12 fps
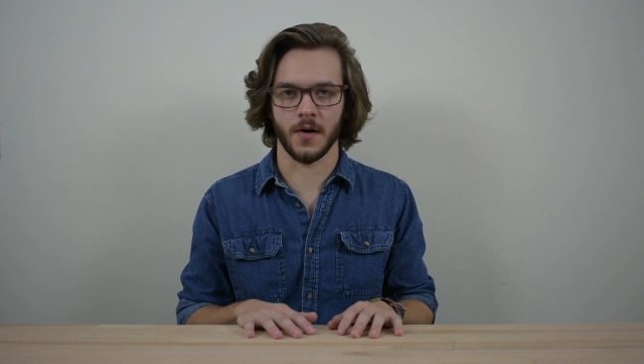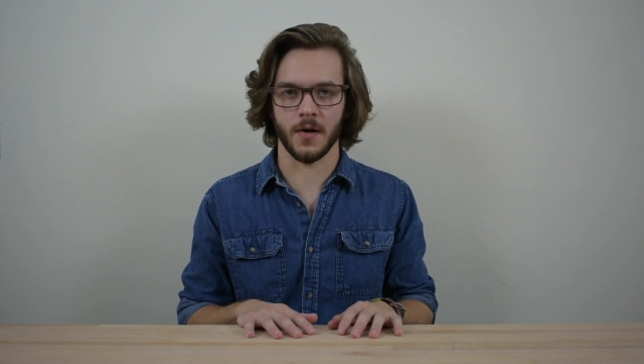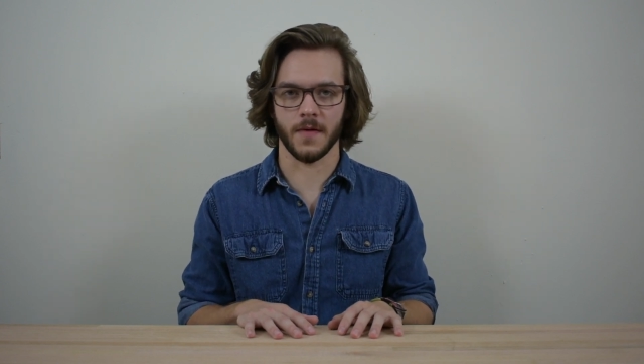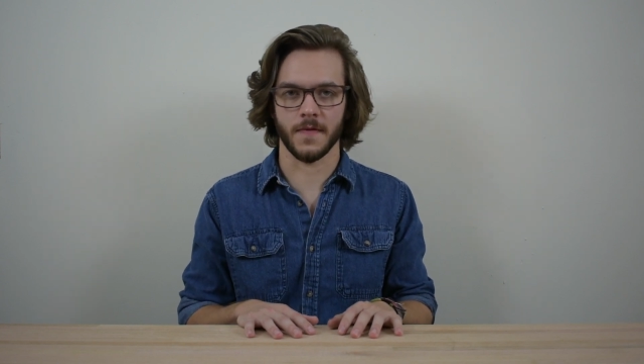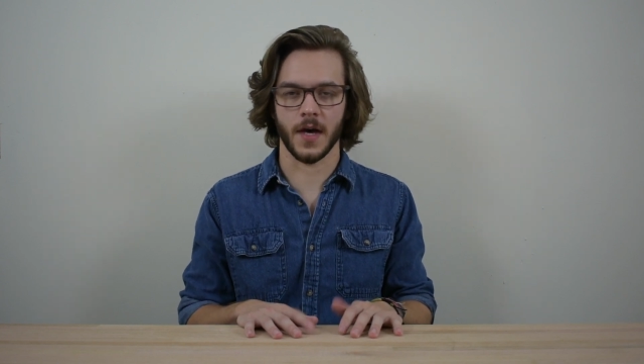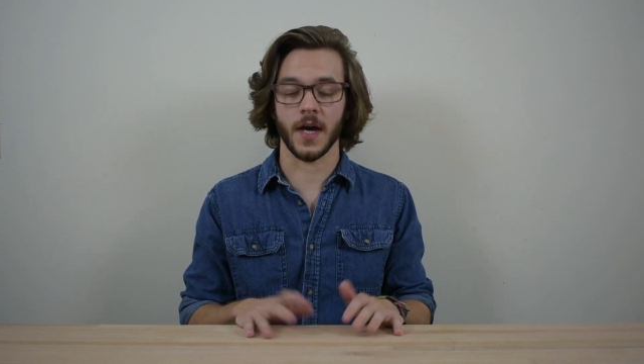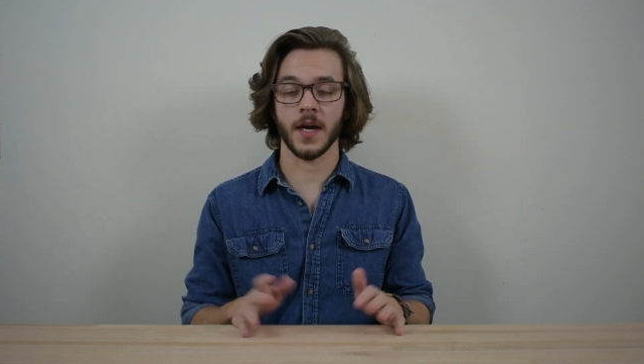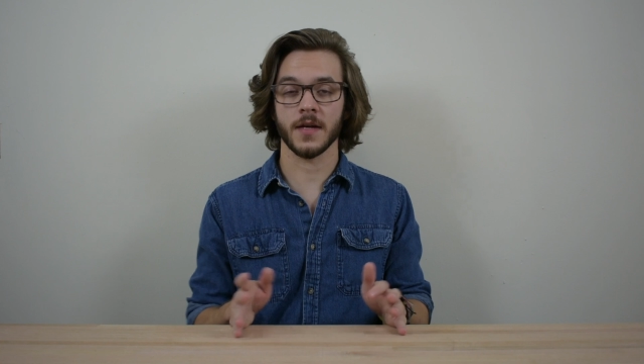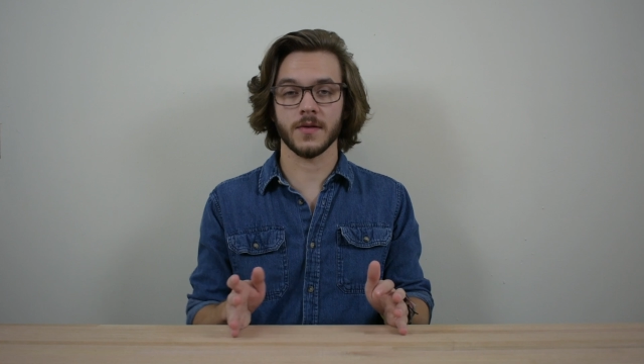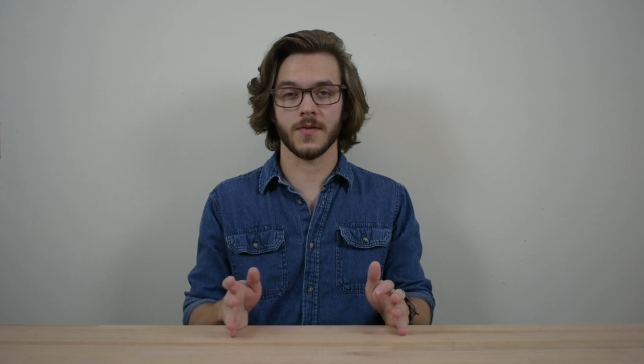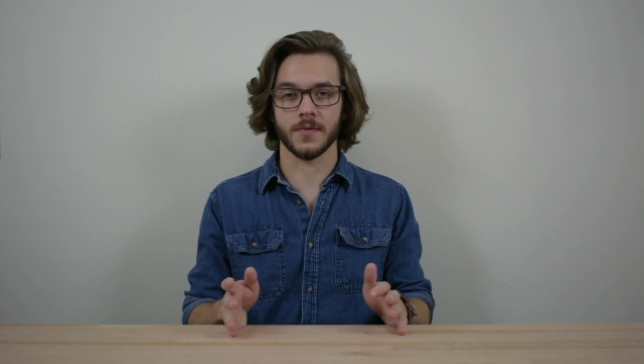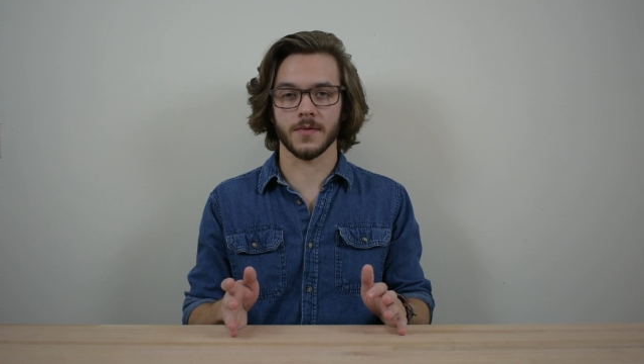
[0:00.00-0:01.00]
all of the
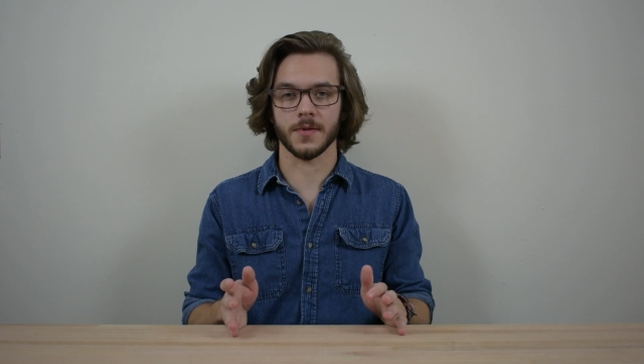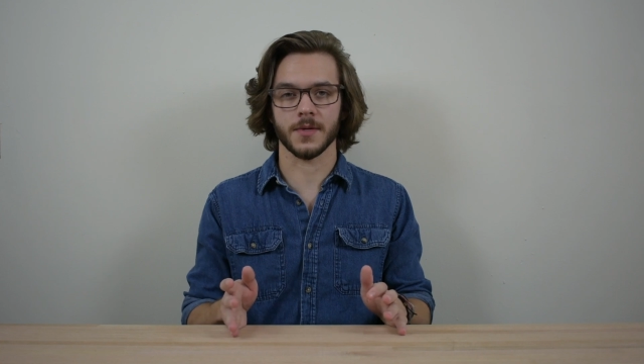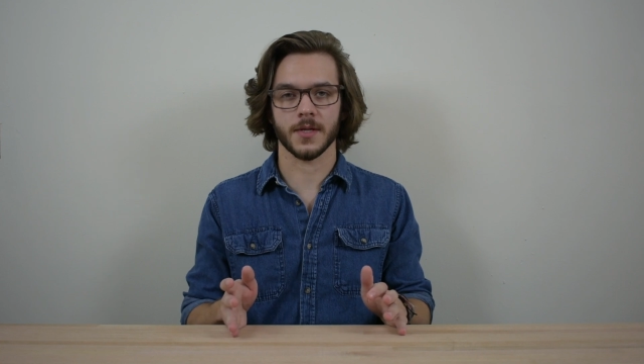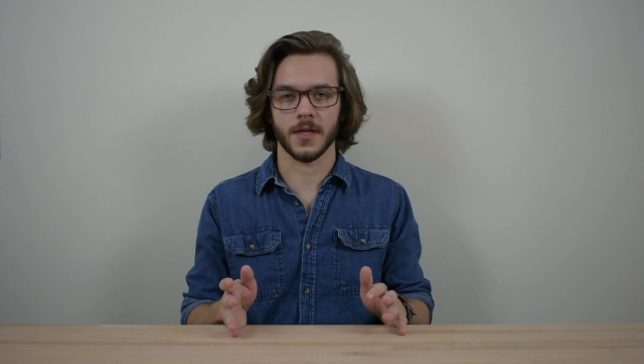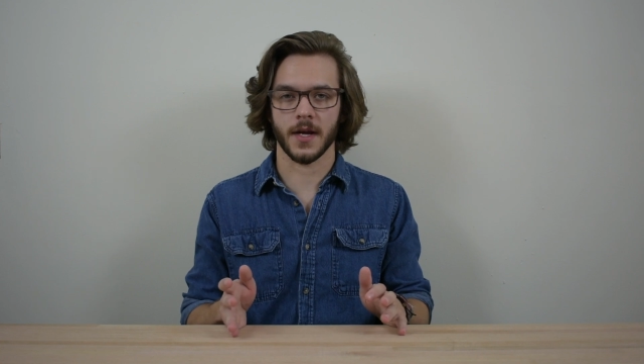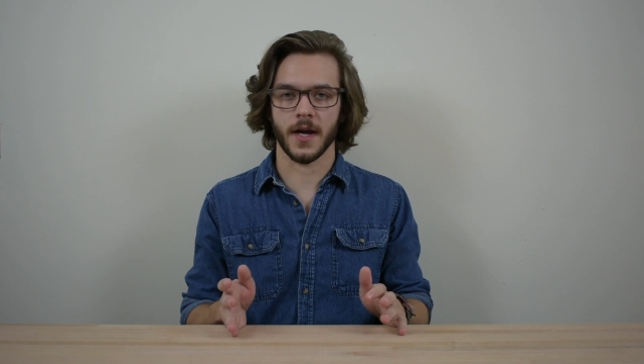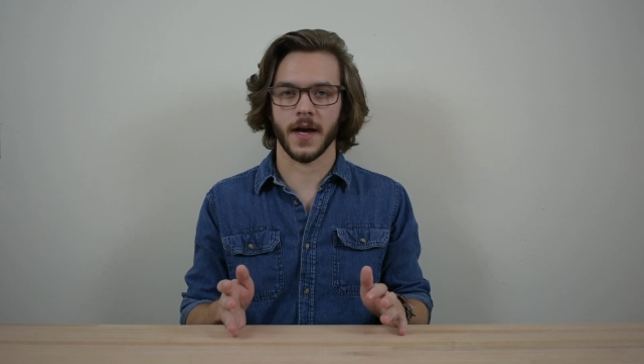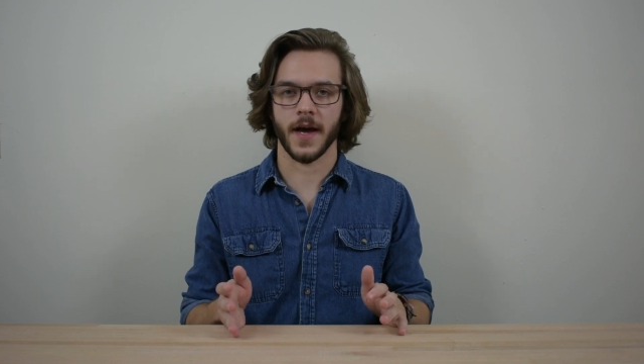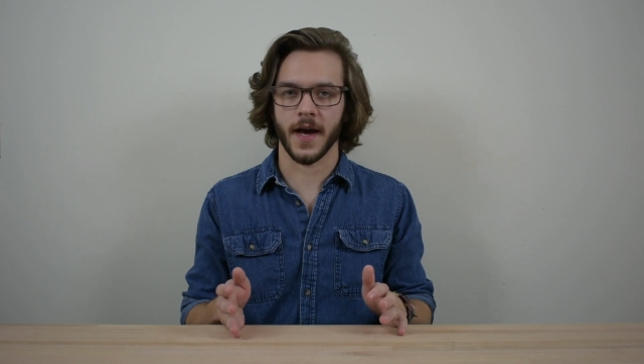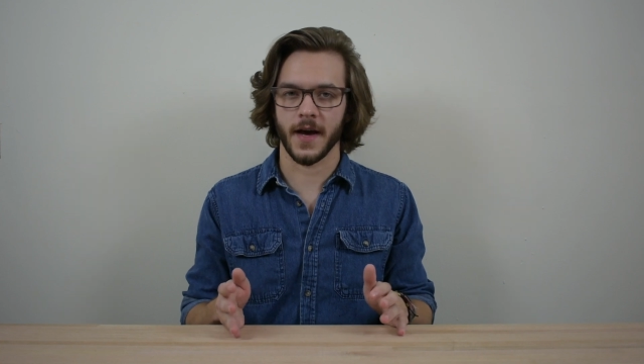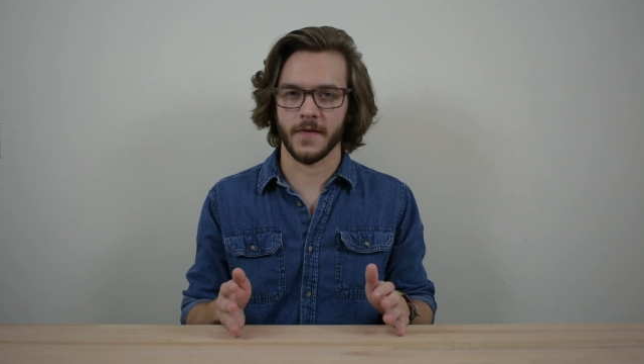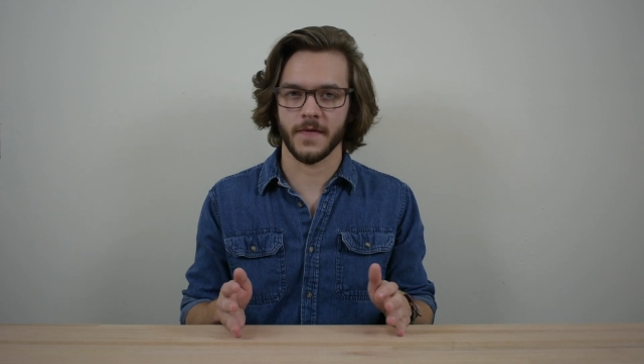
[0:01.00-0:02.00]
hand tools that I
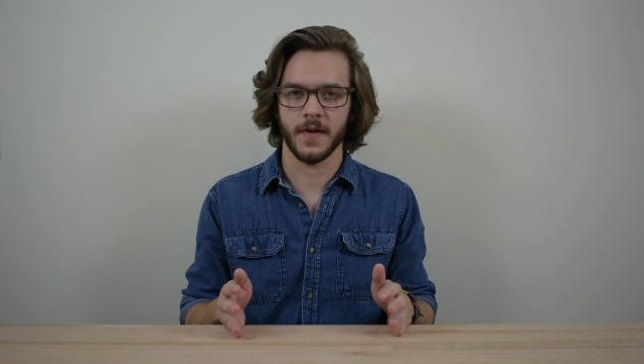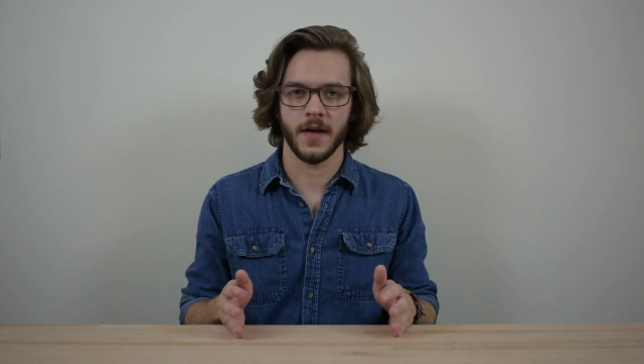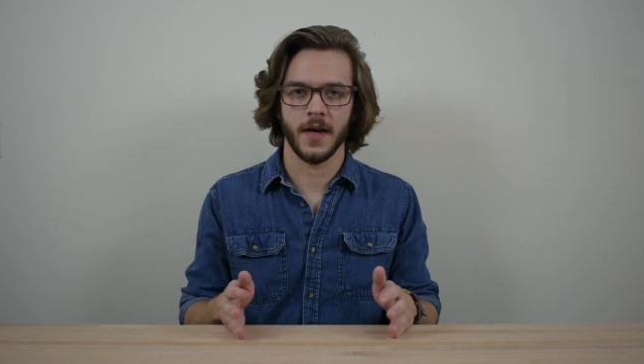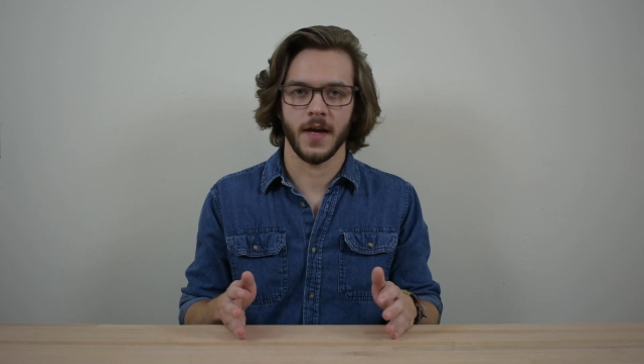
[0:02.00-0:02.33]
have